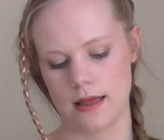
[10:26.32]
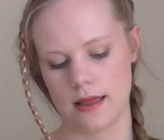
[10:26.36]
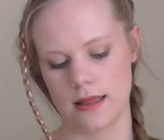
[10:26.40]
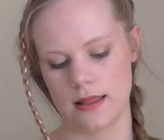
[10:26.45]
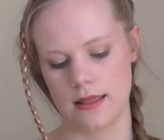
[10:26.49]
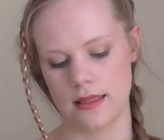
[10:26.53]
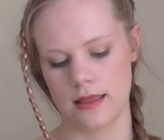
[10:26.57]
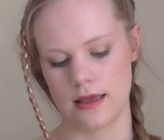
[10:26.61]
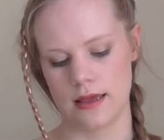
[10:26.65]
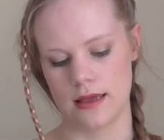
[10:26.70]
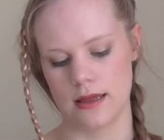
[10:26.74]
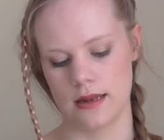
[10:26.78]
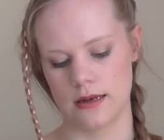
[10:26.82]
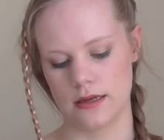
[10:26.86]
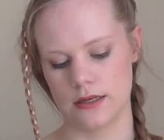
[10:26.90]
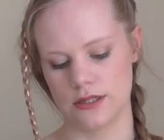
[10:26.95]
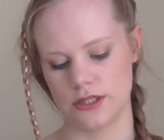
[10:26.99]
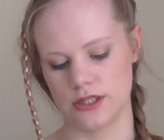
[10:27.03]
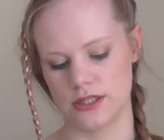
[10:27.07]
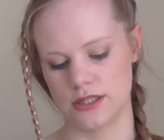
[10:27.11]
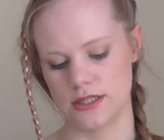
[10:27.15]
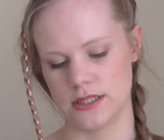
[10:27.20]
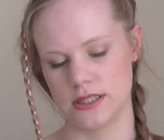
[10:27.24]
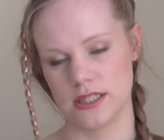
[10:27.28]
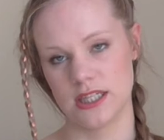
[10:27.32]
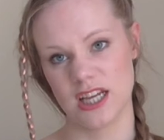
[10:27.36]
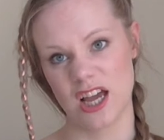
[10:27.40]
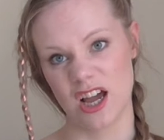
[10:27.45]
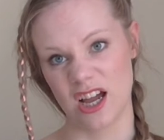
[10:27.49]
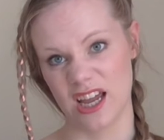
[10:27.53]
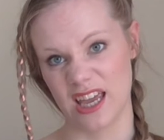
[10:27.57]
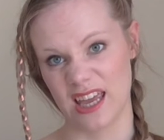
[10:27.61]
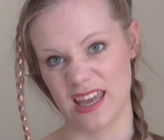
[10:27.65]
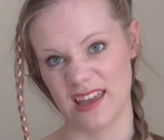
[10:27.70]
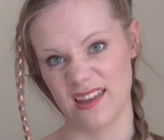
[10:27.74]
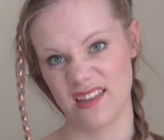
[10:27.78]
and then just
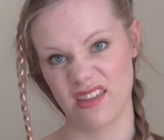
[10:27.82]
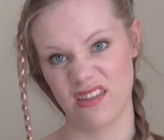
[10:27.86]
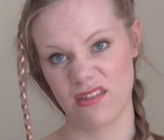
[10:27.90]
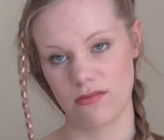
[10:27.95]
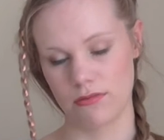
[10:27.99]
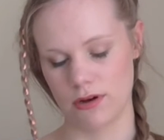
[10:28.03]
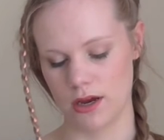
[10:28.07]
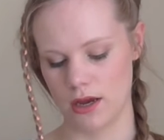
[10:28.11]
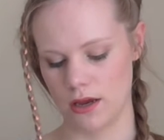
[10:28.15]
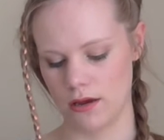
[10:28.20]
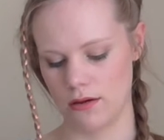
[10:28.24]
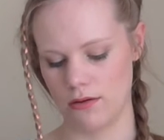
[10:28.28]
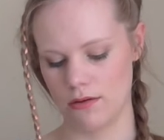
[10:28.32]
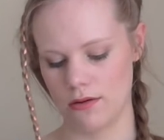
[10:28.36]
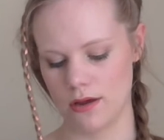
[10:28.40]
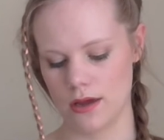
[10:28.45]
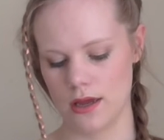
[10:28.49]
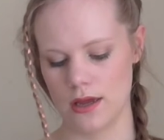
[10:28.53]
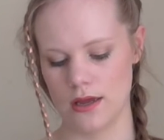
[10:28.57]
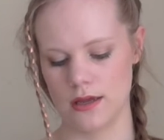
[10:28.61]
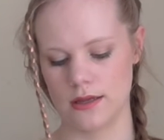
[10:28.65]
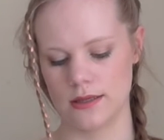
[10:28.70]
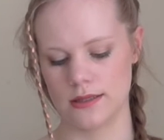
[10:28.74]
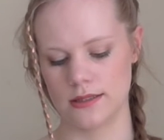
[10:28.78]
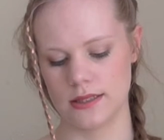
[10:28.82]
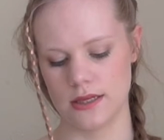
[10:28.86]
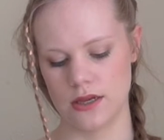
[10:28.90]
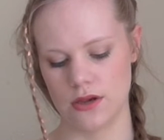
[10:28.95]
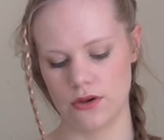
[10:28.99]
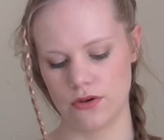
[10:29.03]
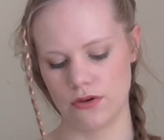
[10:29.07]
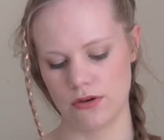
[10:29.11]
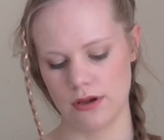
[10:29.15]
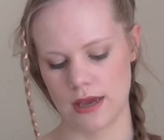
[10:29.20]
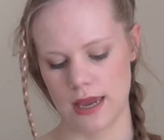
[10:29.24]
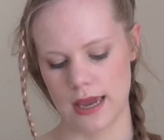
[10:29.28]
tuck it through so
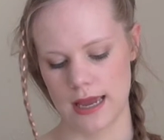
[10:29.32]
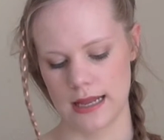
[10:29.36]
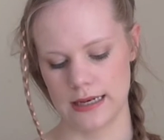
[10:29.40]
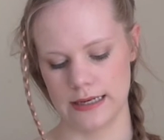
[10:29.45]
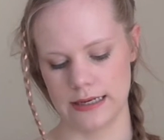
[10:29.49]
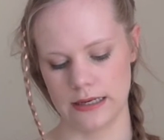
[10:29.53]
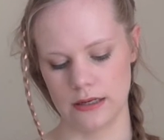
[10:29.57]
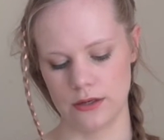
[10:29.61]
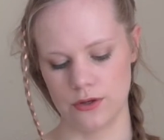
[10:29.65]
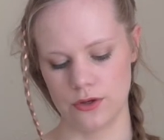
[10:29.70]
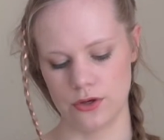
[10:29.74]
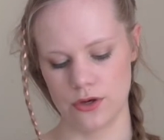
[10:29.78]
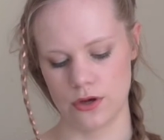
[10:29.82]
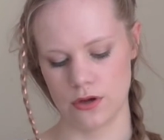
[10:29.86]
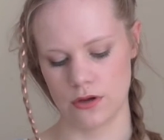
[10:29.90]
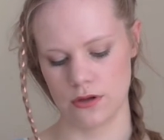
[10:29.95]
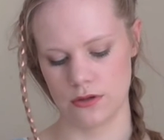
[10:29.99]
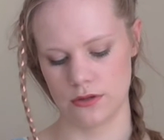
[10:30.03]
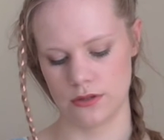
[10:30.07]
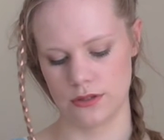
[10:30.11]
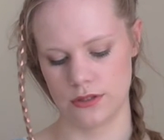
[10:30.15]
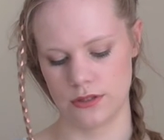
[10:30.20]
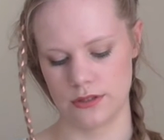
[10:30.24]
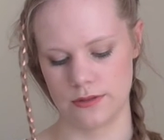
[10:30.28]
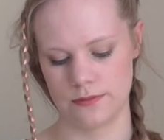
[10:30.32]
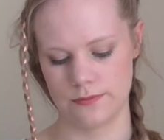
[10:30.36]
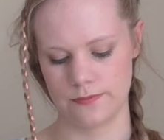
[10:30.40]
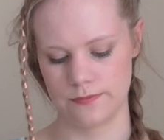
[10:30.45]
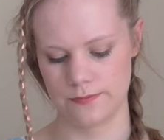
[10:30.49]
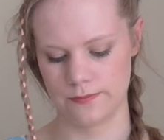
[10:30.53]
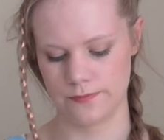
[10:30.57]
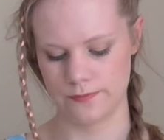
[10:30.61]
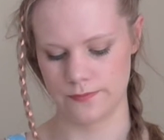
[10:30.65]
you create a little knot.